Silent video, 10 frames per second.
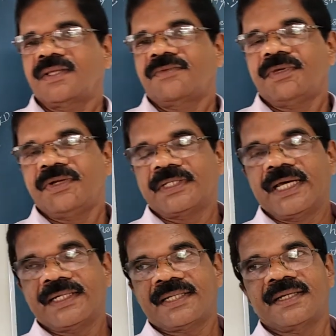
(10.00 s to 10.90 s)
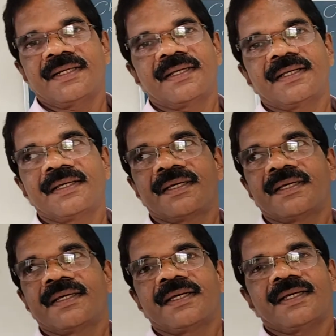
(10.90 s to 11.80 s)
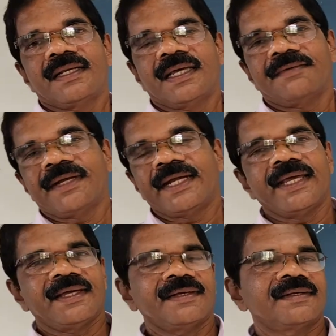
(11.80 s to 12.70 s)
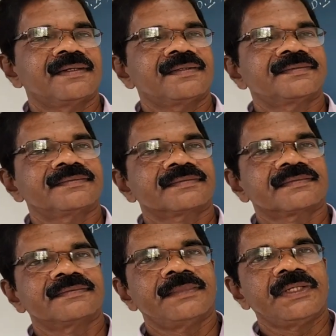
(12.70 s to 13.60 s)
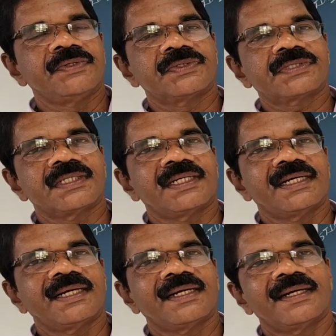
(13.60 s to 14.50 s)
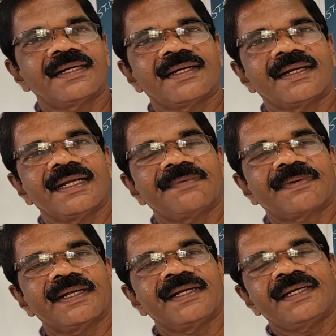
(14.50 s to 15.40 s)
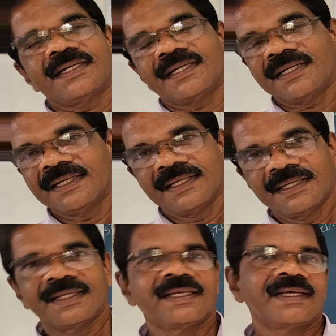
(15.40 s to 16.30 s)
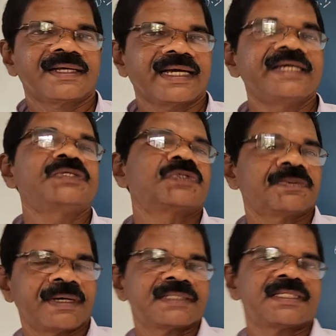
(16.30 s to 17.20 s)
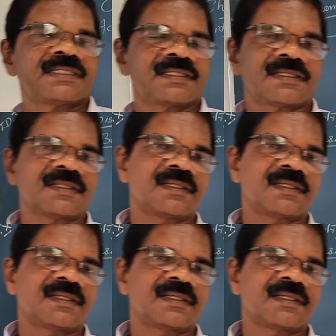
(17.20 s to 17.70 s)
We know that in every day we use different kinds of acids.